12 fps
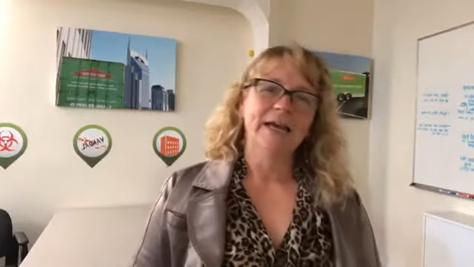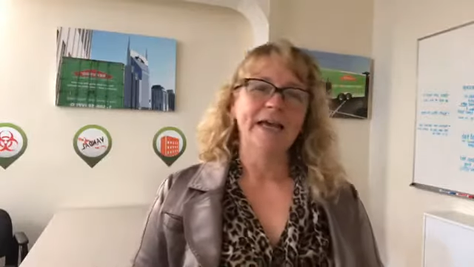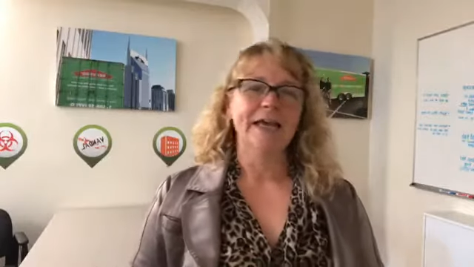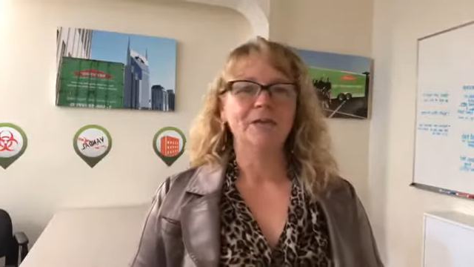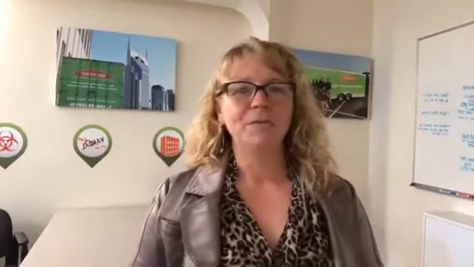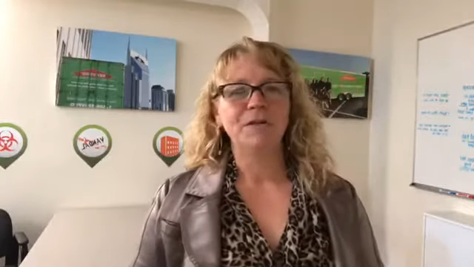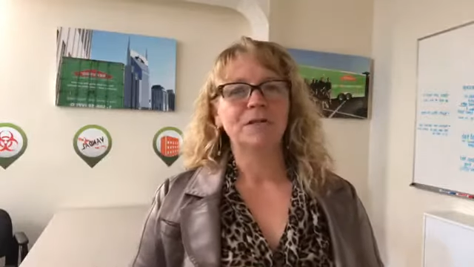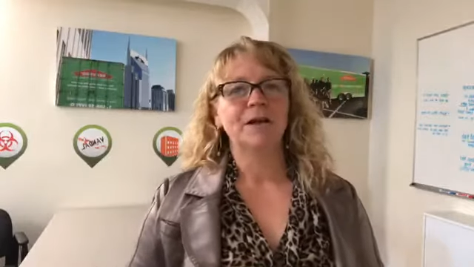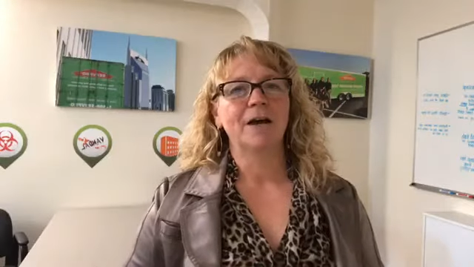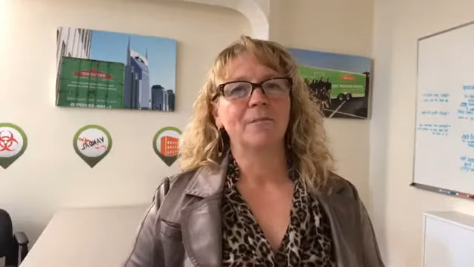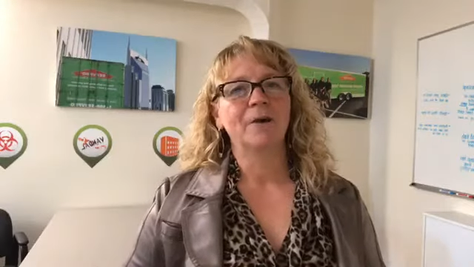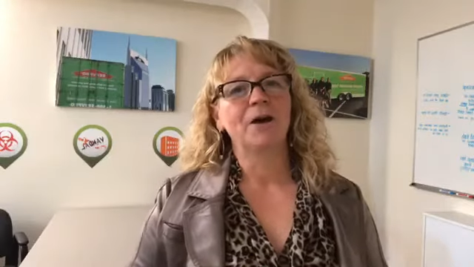In the
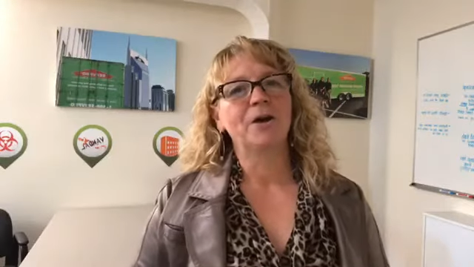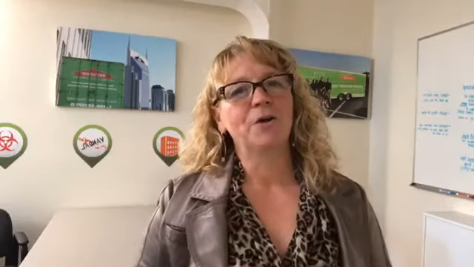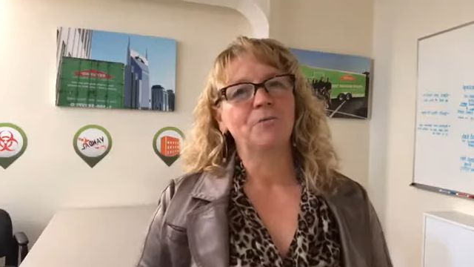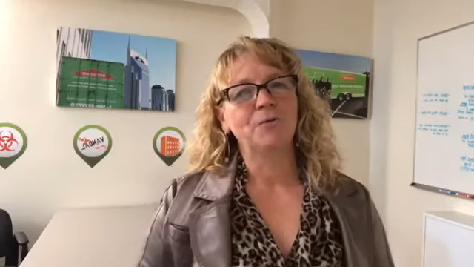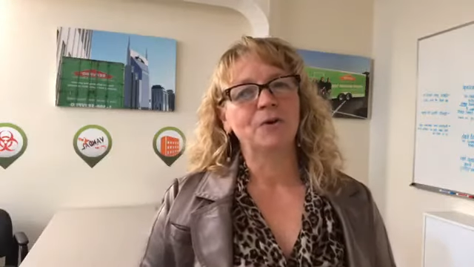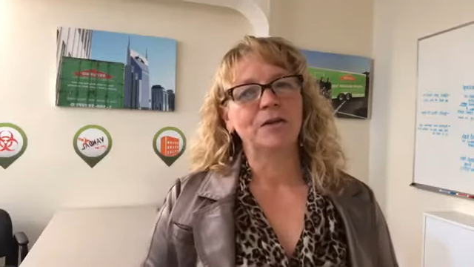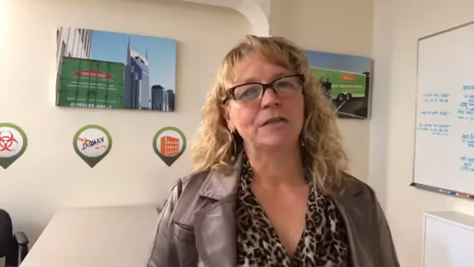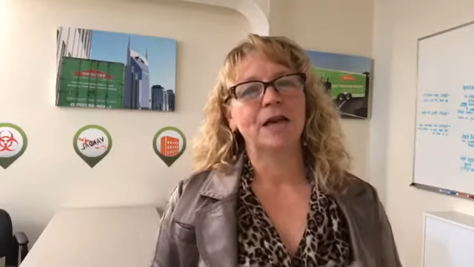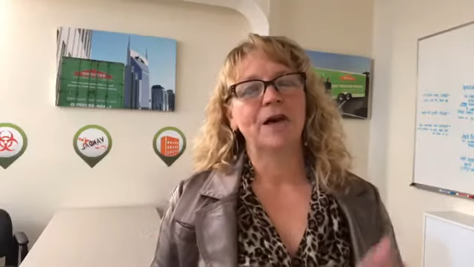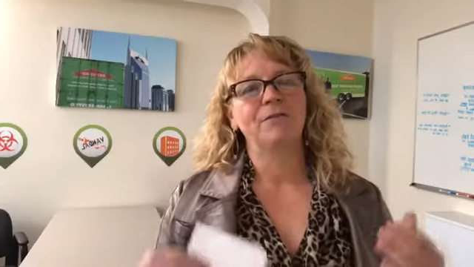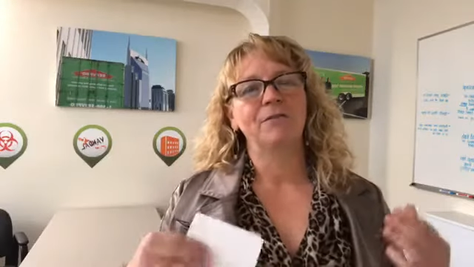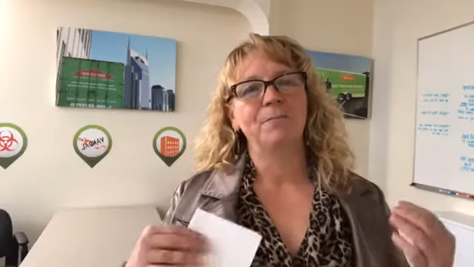meantime, I hope you guys
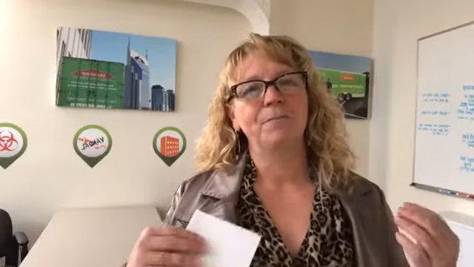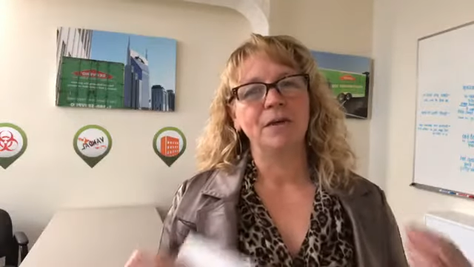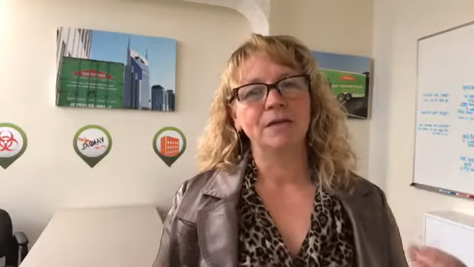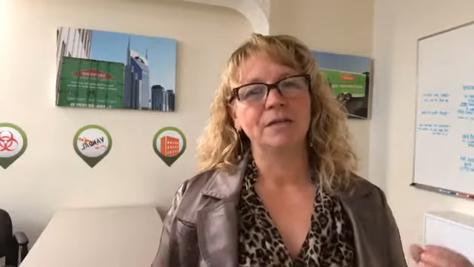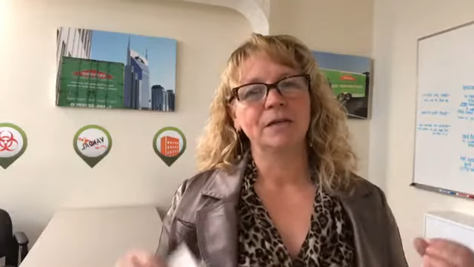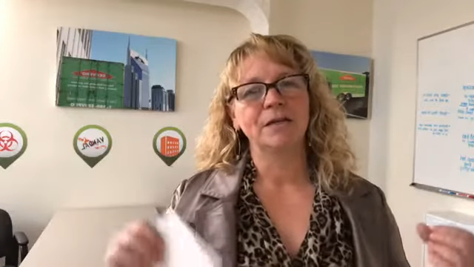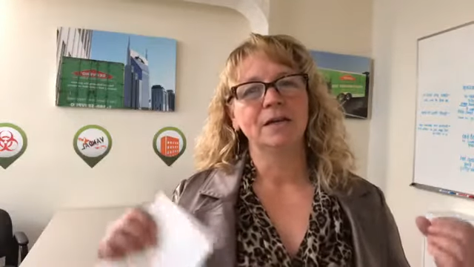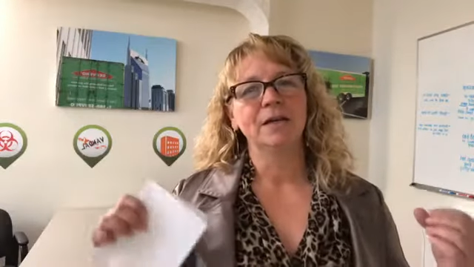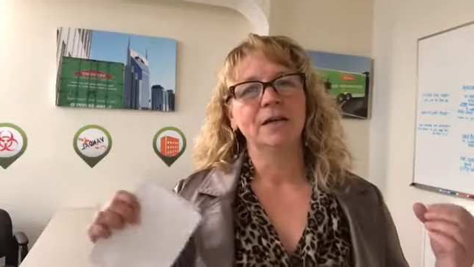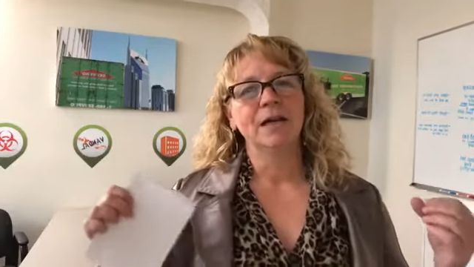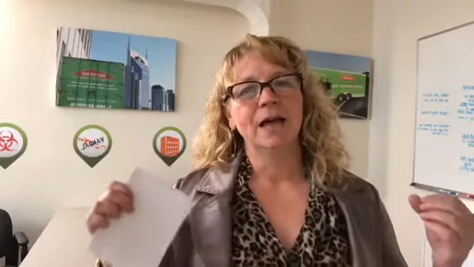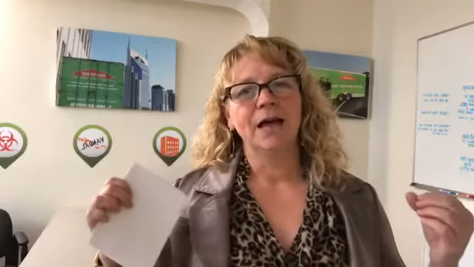have an amazing
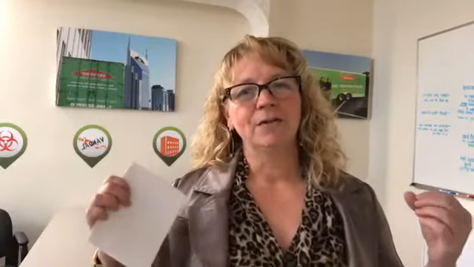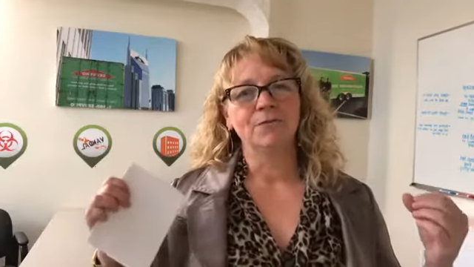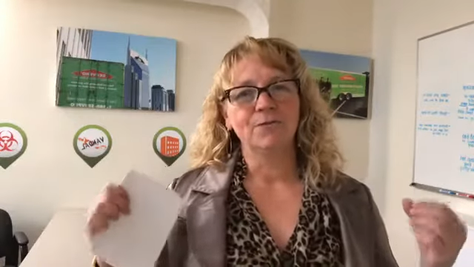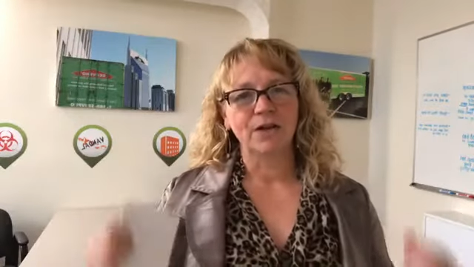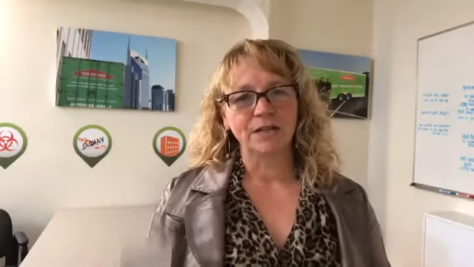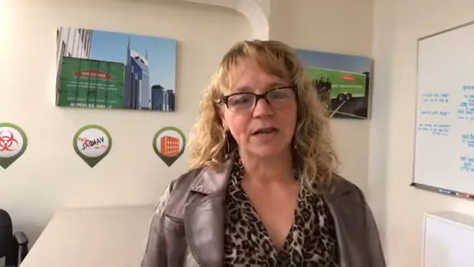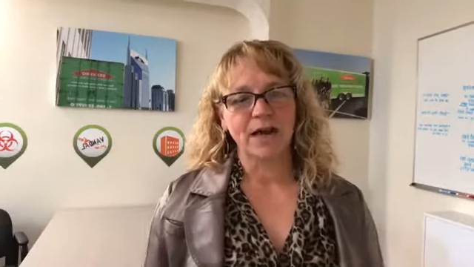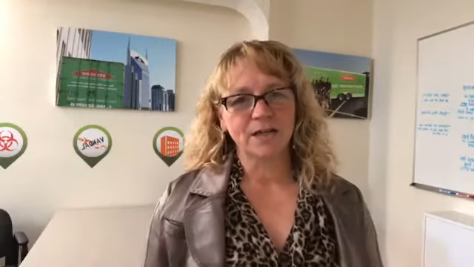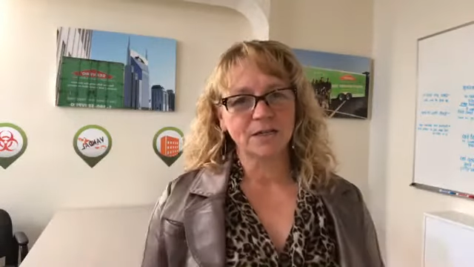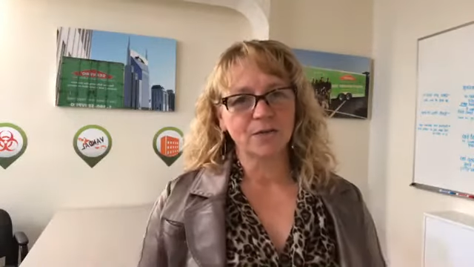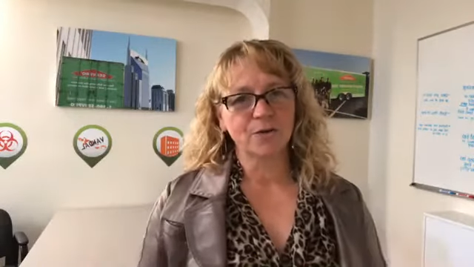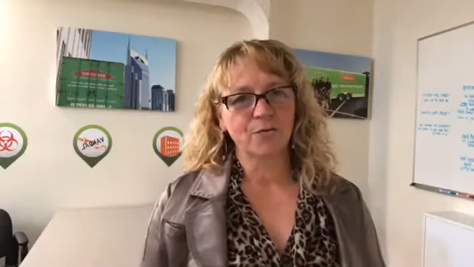and
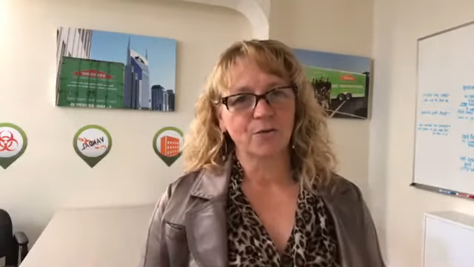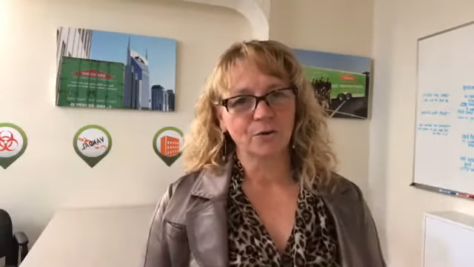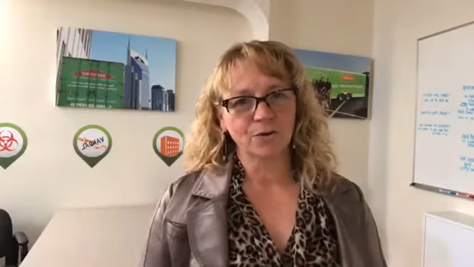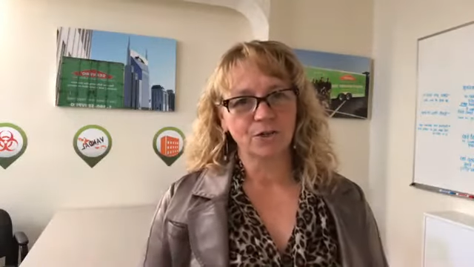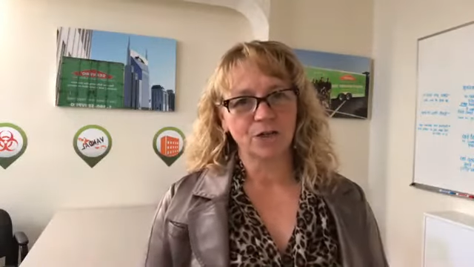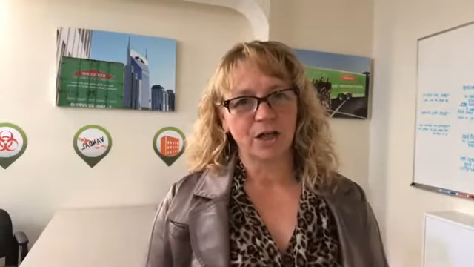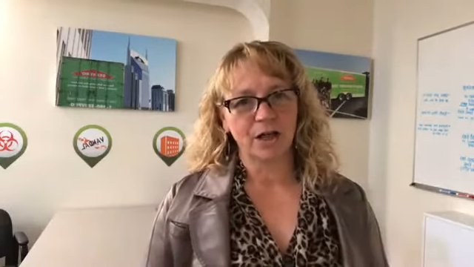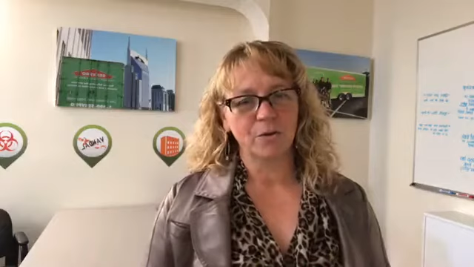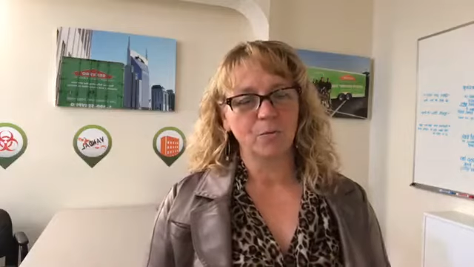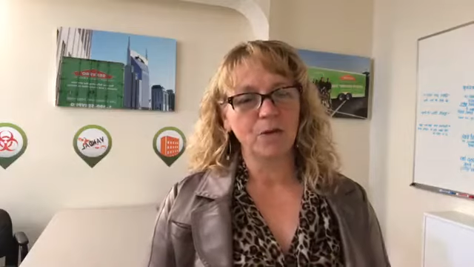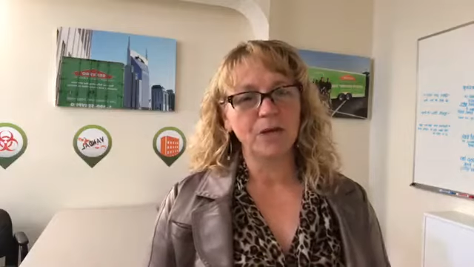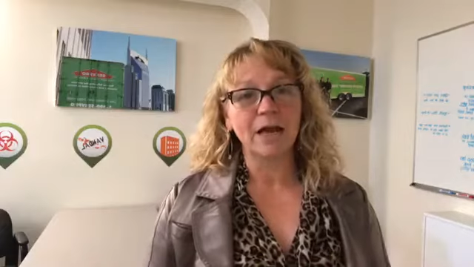fantastic 4th of July
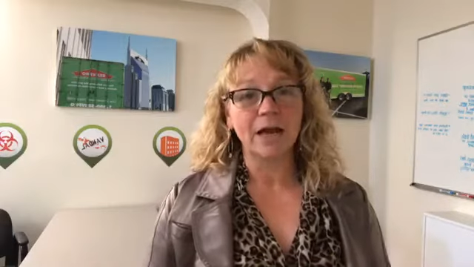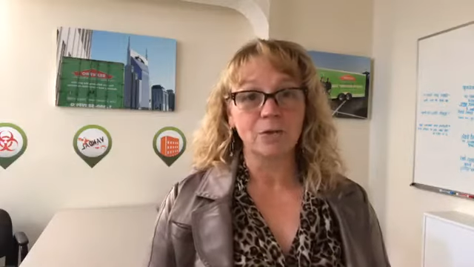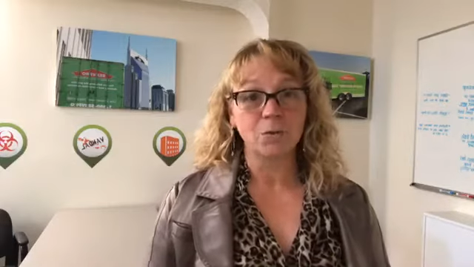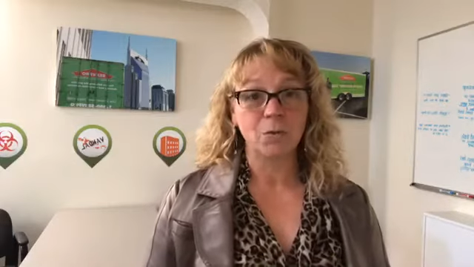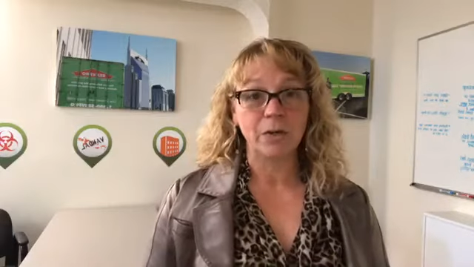weekend,